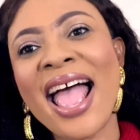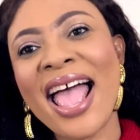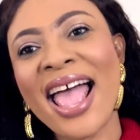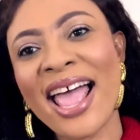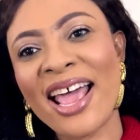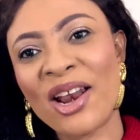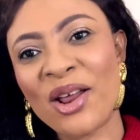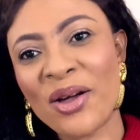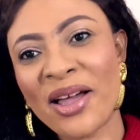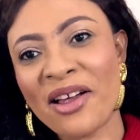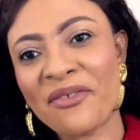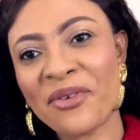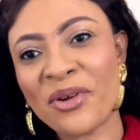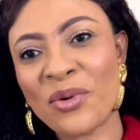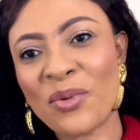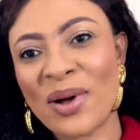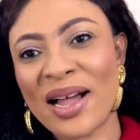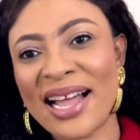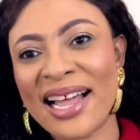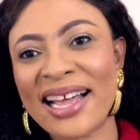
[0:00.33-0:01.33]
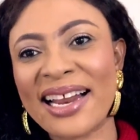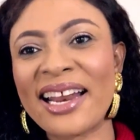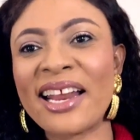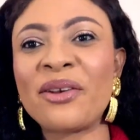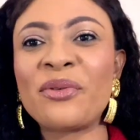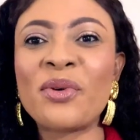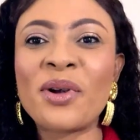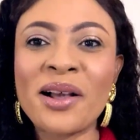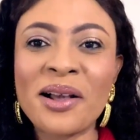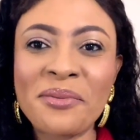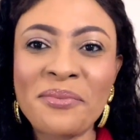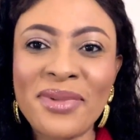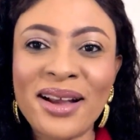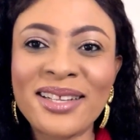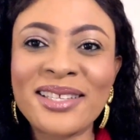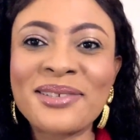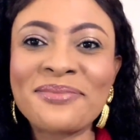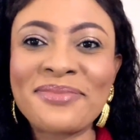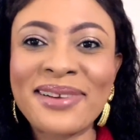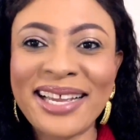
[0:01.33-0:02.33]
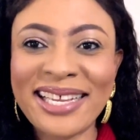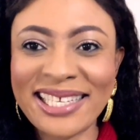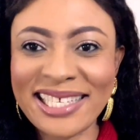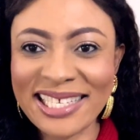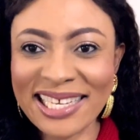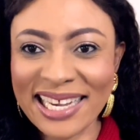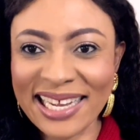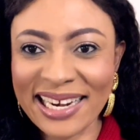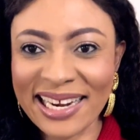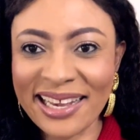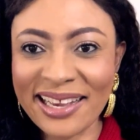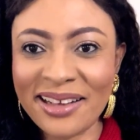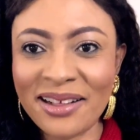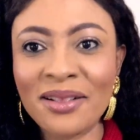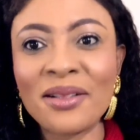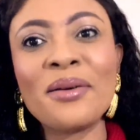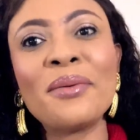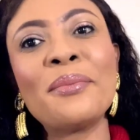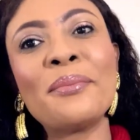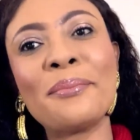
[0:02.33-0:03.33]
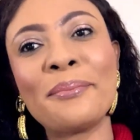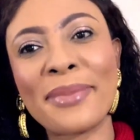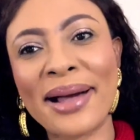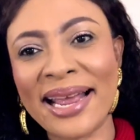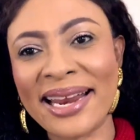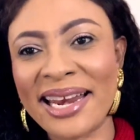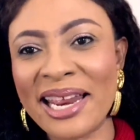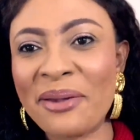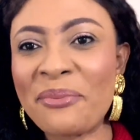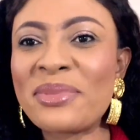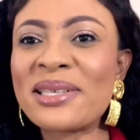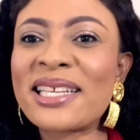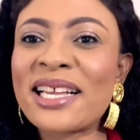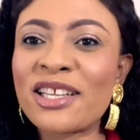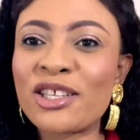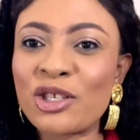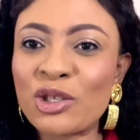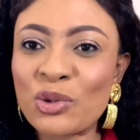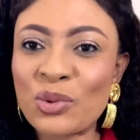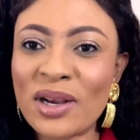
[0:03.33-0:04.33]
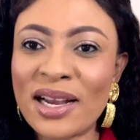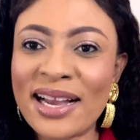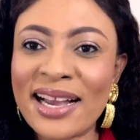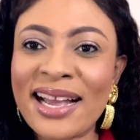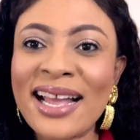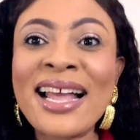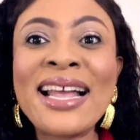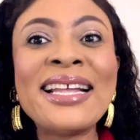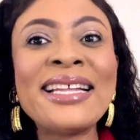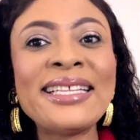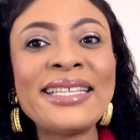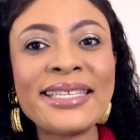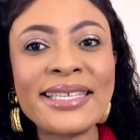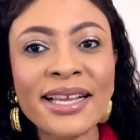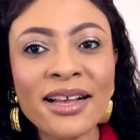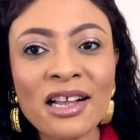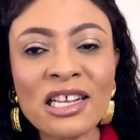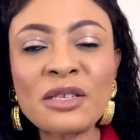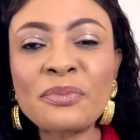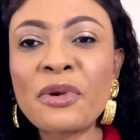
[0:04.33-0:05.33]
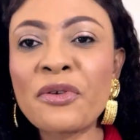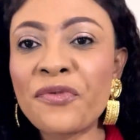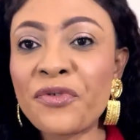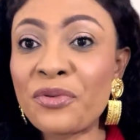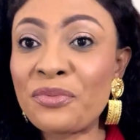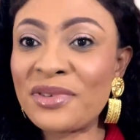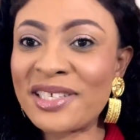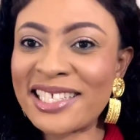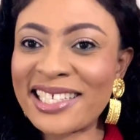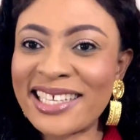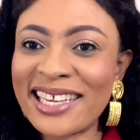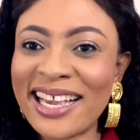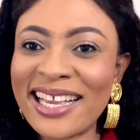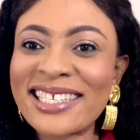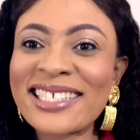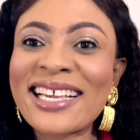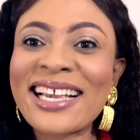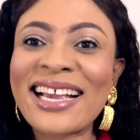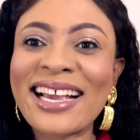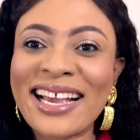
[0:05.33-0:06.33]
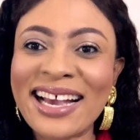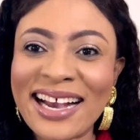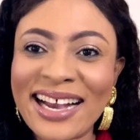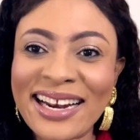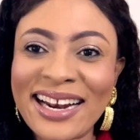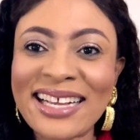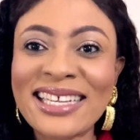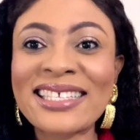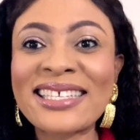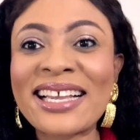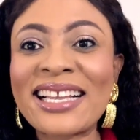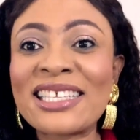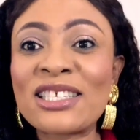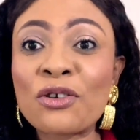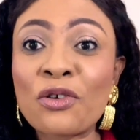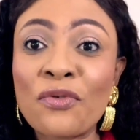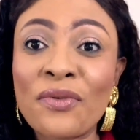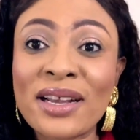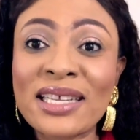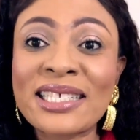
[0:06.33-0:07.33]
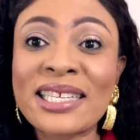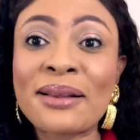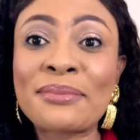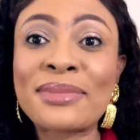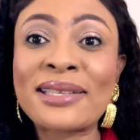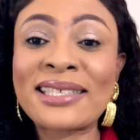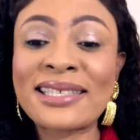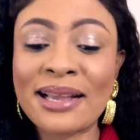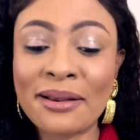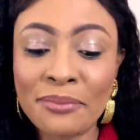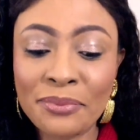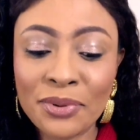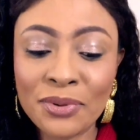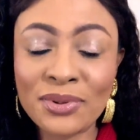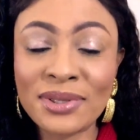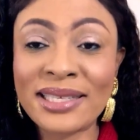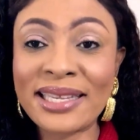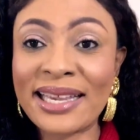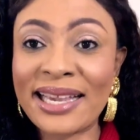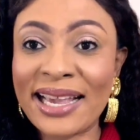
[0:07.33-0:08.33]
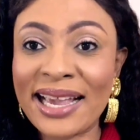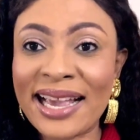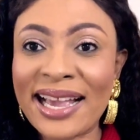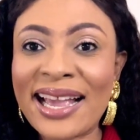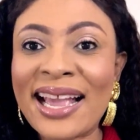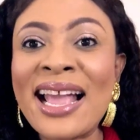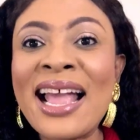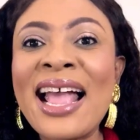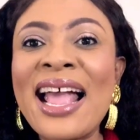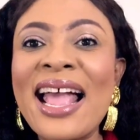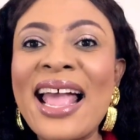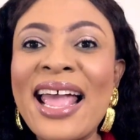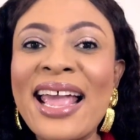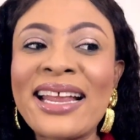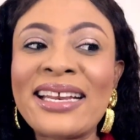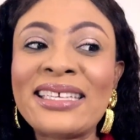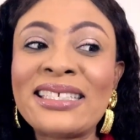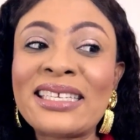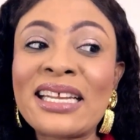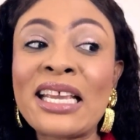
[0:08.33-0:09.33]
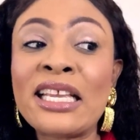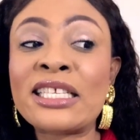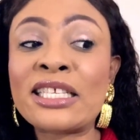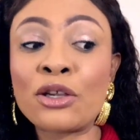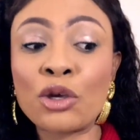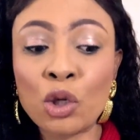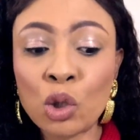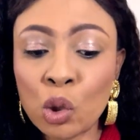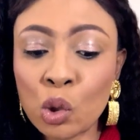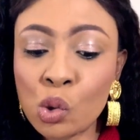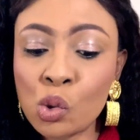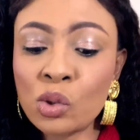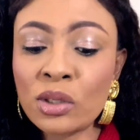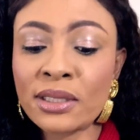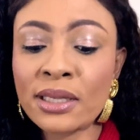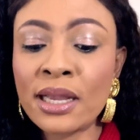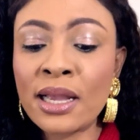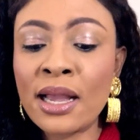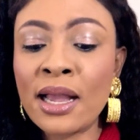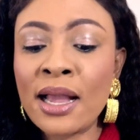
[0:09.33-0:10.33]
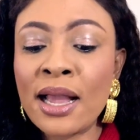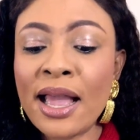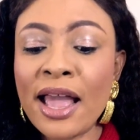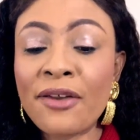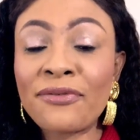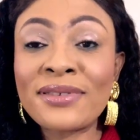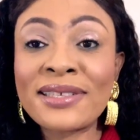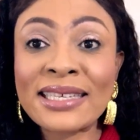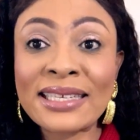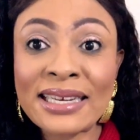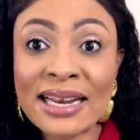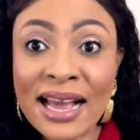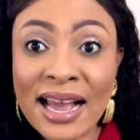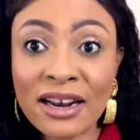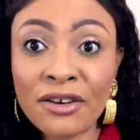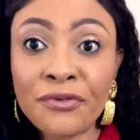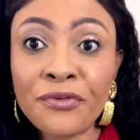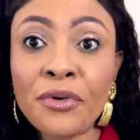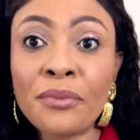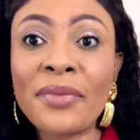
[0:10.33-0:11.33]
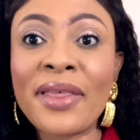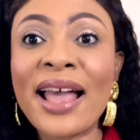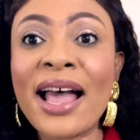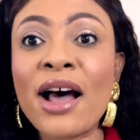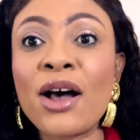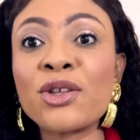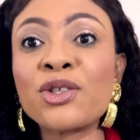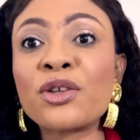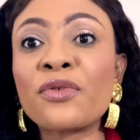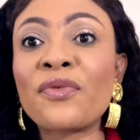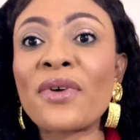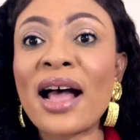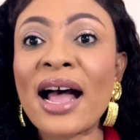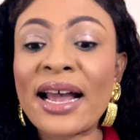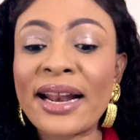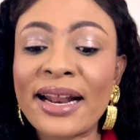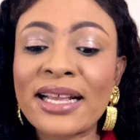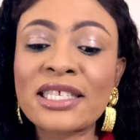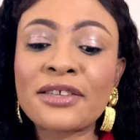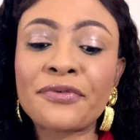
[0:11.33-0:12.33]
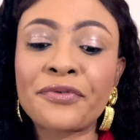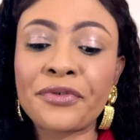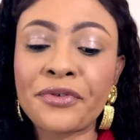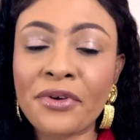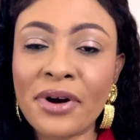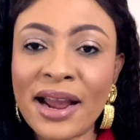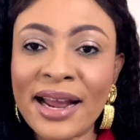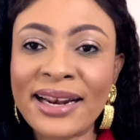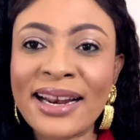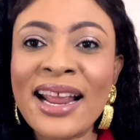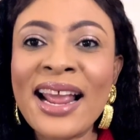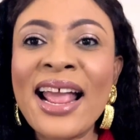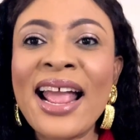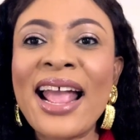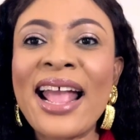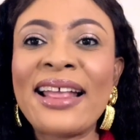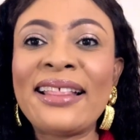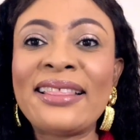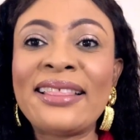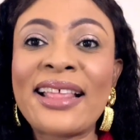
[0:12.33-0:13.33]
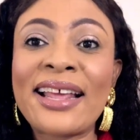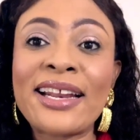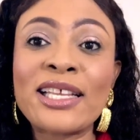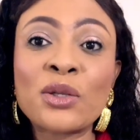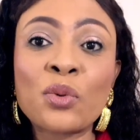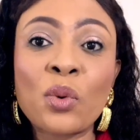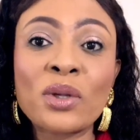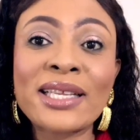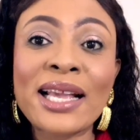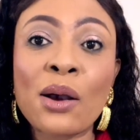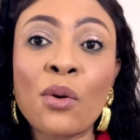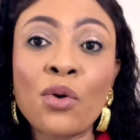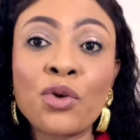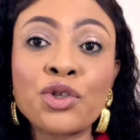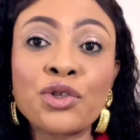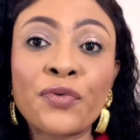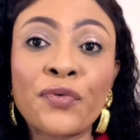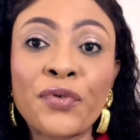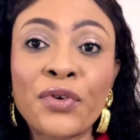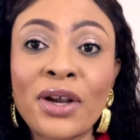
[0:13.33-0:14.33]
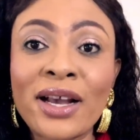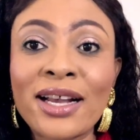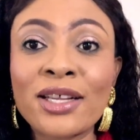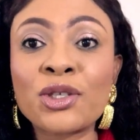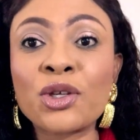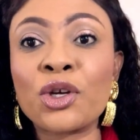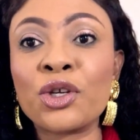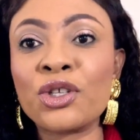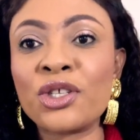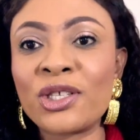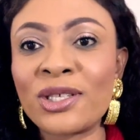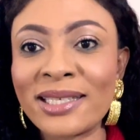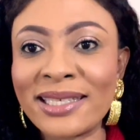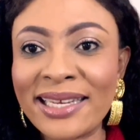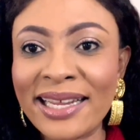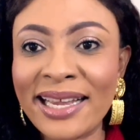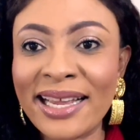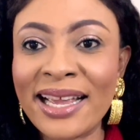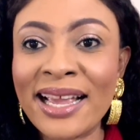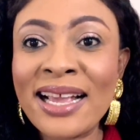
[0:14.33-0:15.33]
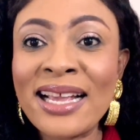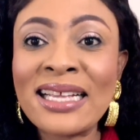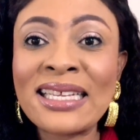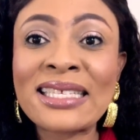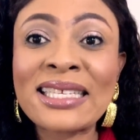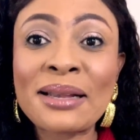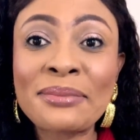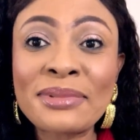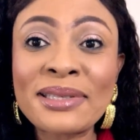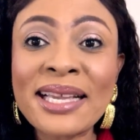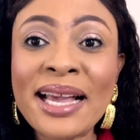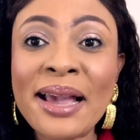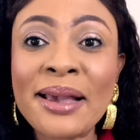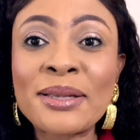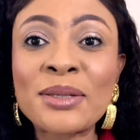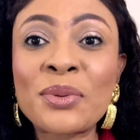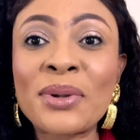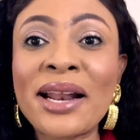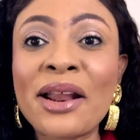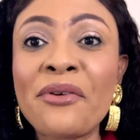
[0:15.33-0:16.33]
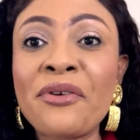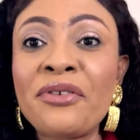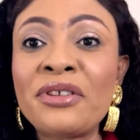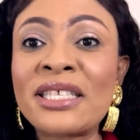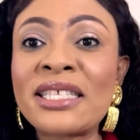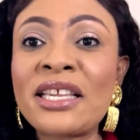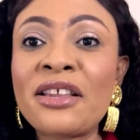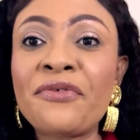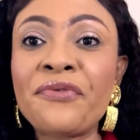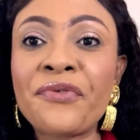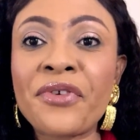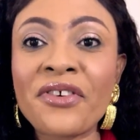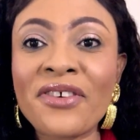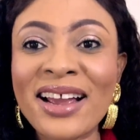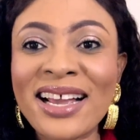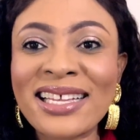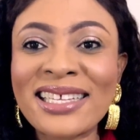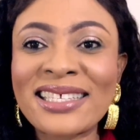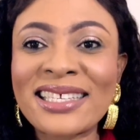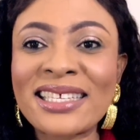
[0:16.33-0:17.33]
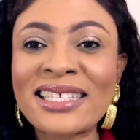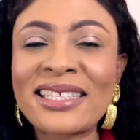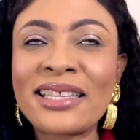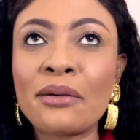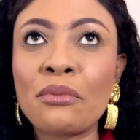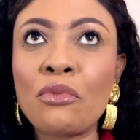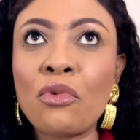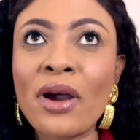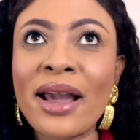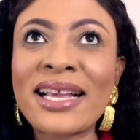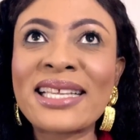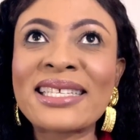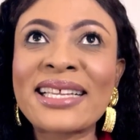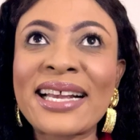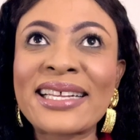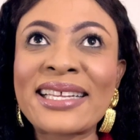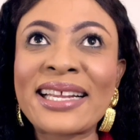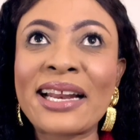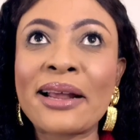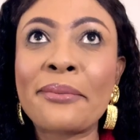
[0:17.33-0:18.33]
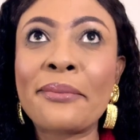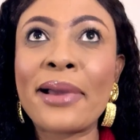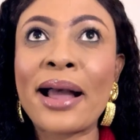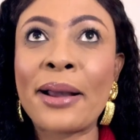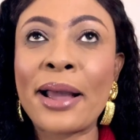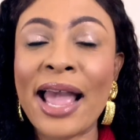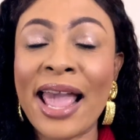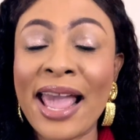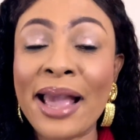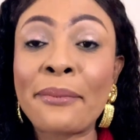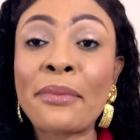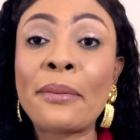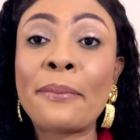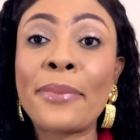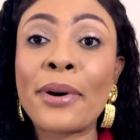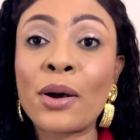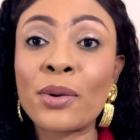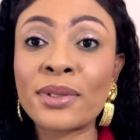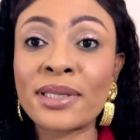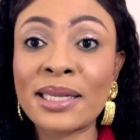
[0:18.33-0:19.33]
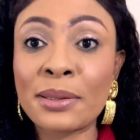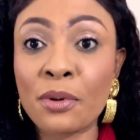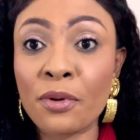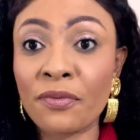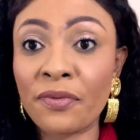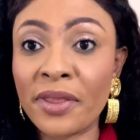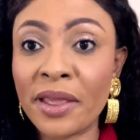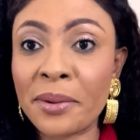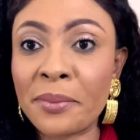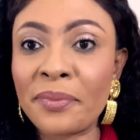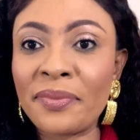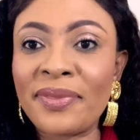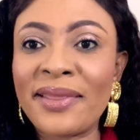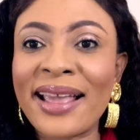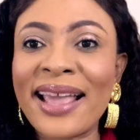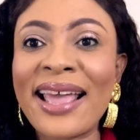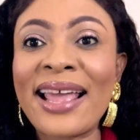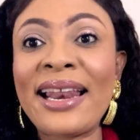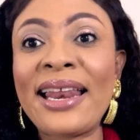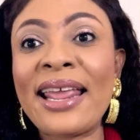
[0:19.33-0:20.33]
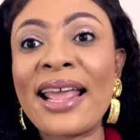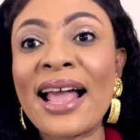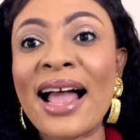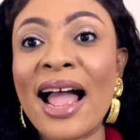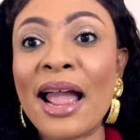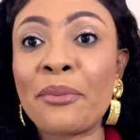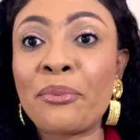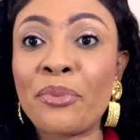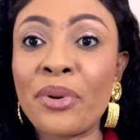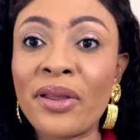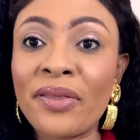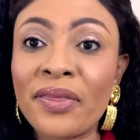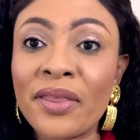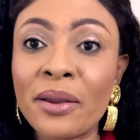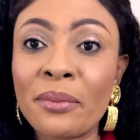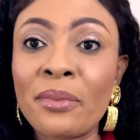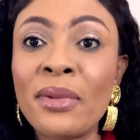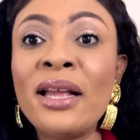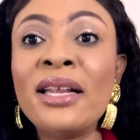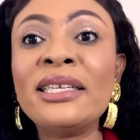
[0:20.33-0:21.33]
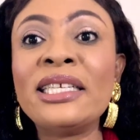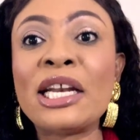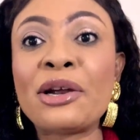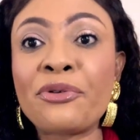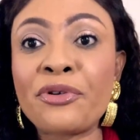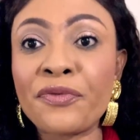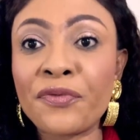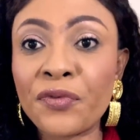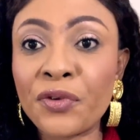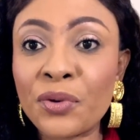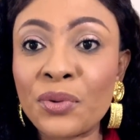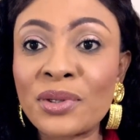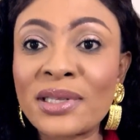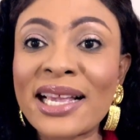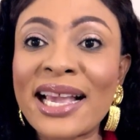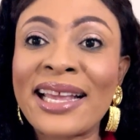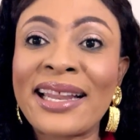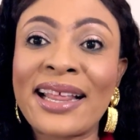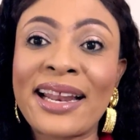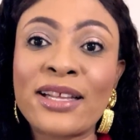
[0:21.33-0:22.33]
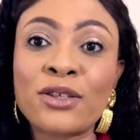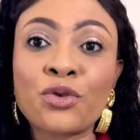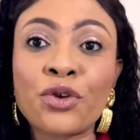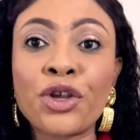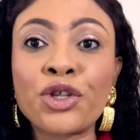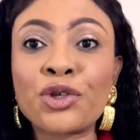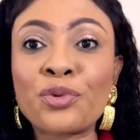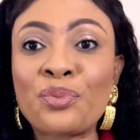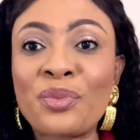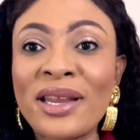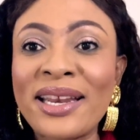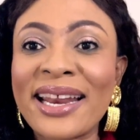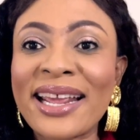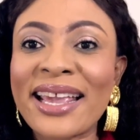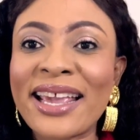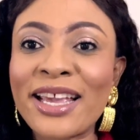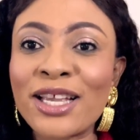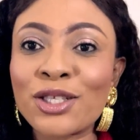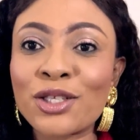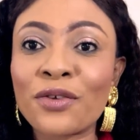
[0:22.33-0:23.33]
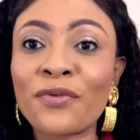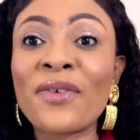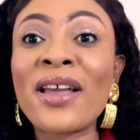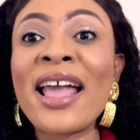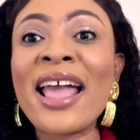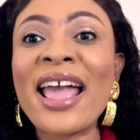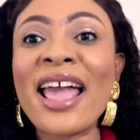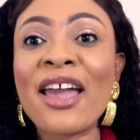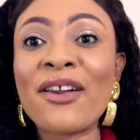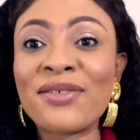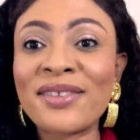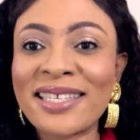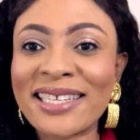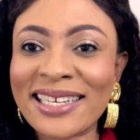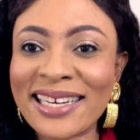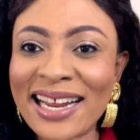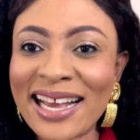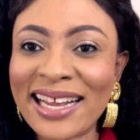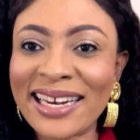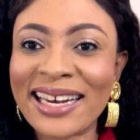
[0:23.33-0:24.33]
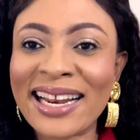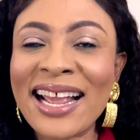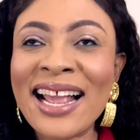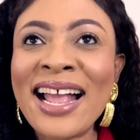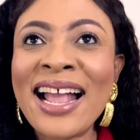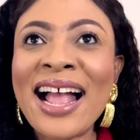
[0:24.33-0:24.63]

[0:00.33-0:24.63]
Hello everyone and welcome back to my channel. My name is Ajwa. Tel's Perfume GH Ghana sent over some samples here, and it includes Eftinaan from the house of Ard Al Zaafaran, and that is what I want to focus on today. Sometimes when I receive fragrances, the more excited I am about some of them, the earlier I bring them the reviews, and that is going to be the case of Eftinaan.